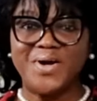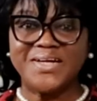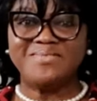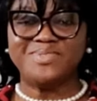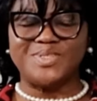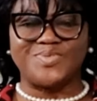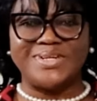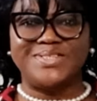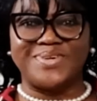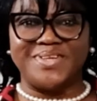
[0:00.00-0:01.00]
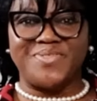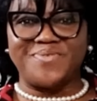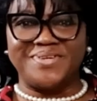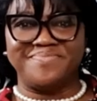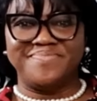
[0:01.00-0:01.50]
Welcome to
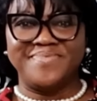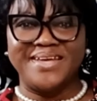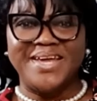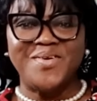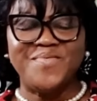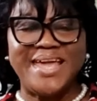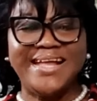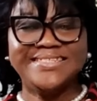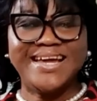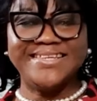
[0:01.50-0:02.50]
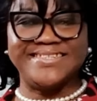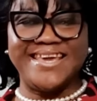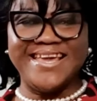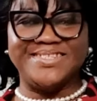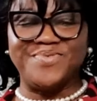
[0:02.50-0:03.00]
2023. We enter his
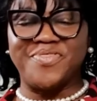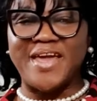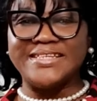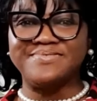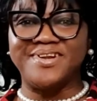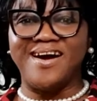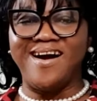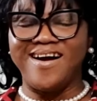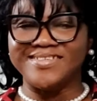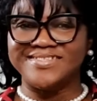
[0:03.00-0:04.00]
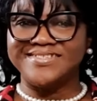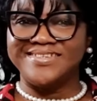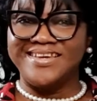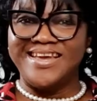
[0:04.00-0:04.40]
gates with thanks in our heart,